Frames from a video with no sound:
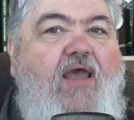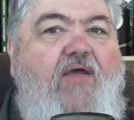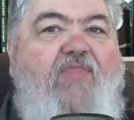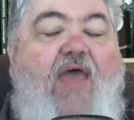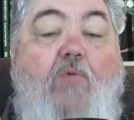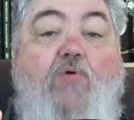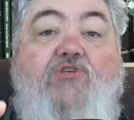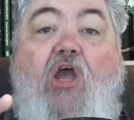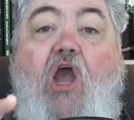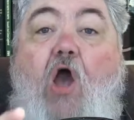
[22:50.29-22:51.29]
That
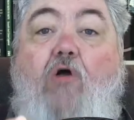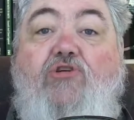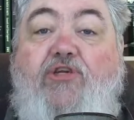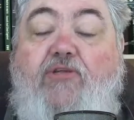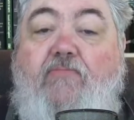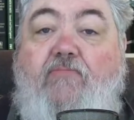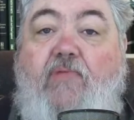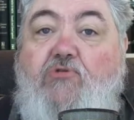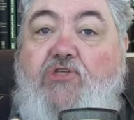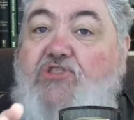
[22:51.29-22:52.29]
was a caution.
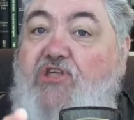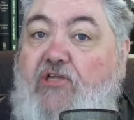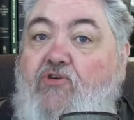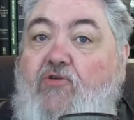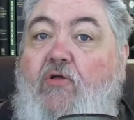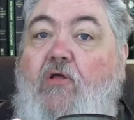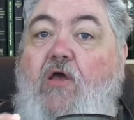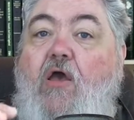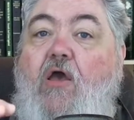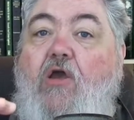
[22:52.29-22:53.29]
It was a gentle
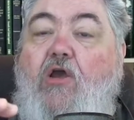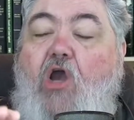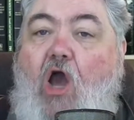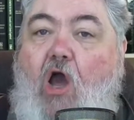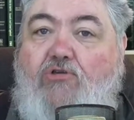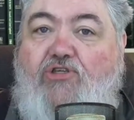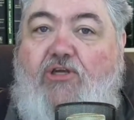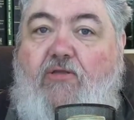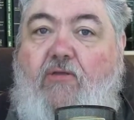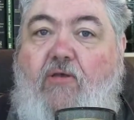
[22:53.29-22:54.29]

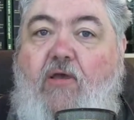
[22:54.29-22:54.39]
caution.